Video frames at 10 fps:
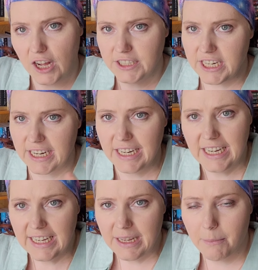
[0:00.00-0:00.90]
Hunted
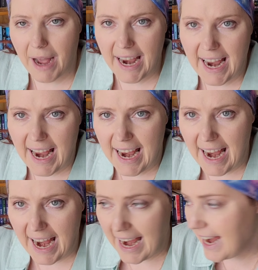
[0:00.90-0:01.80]
by
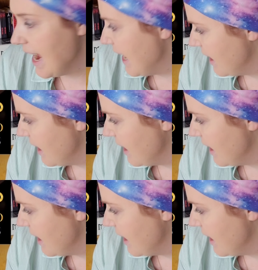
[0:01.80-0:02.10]
A.